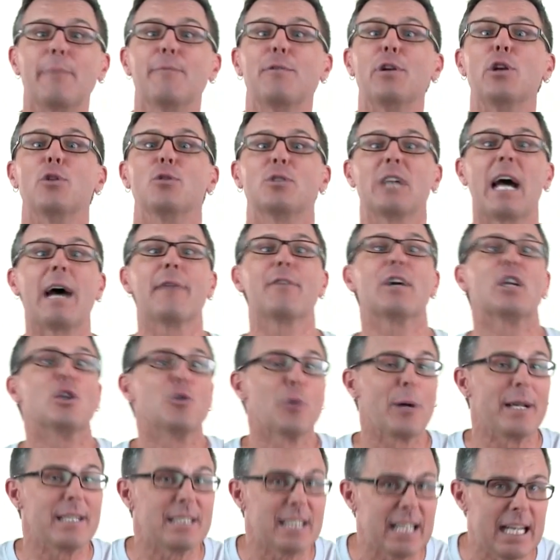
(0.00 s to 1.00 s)
for you to have a
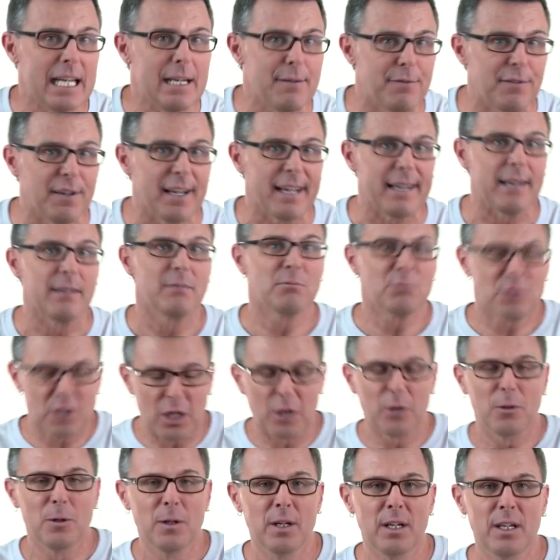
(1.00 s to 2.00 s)
great evening.
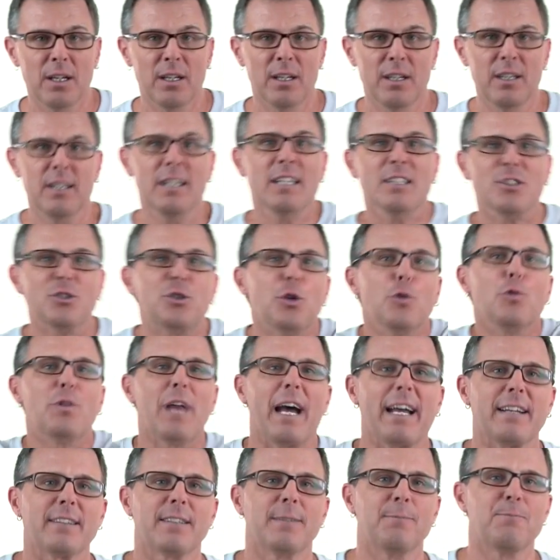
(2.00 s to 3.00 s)
So do that.